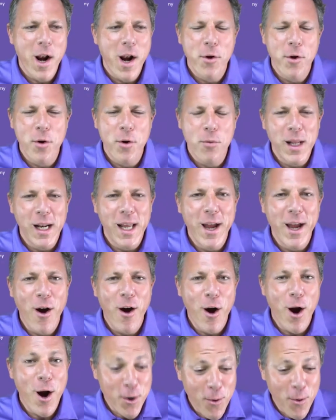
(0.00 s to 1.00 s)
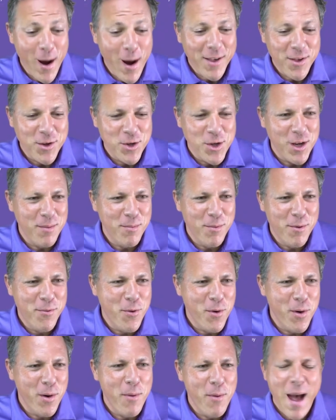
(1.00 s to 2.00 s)
other really hard question
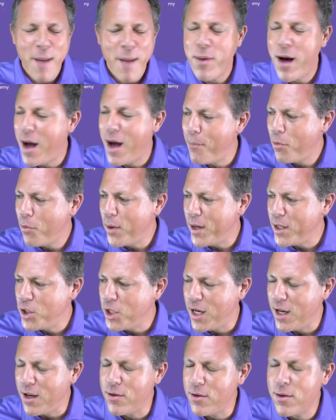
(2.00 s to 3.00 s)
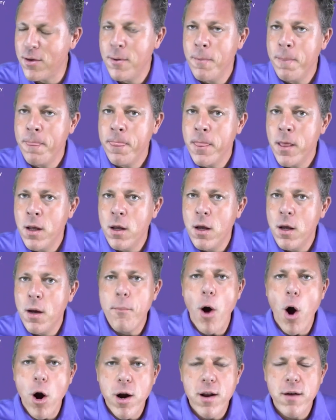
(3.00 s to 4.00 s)
before we wrap up, which is
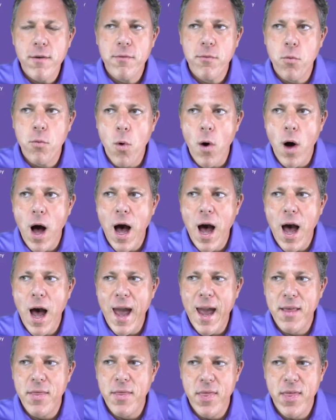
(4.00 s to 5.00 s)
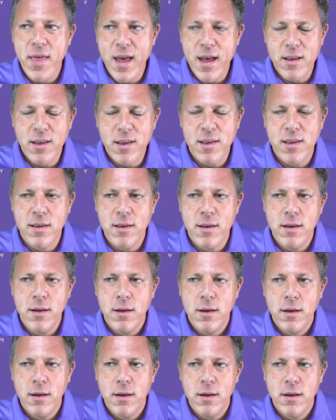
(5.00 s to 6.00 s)
part of why this
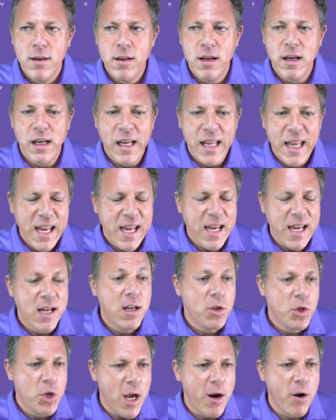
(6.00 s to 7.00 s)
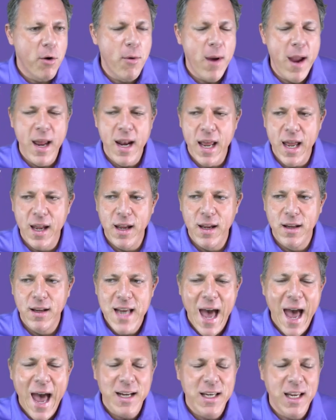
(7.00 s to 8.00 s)
lead generating
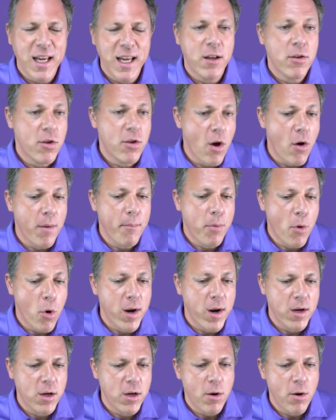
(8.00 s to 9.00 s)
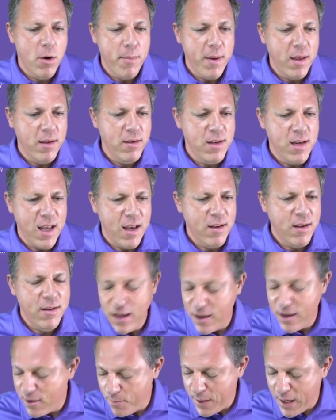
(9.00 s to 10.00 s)
tactic is so important to your business
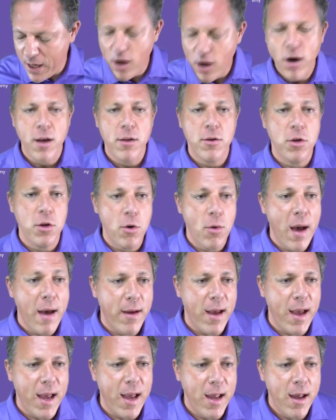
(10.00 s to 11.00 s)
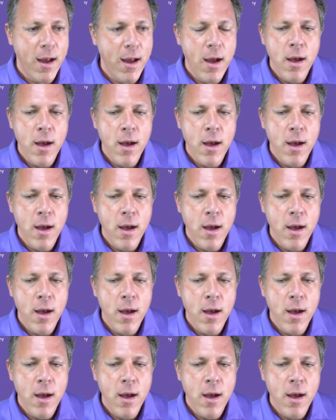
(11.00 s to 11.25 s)
is because you have a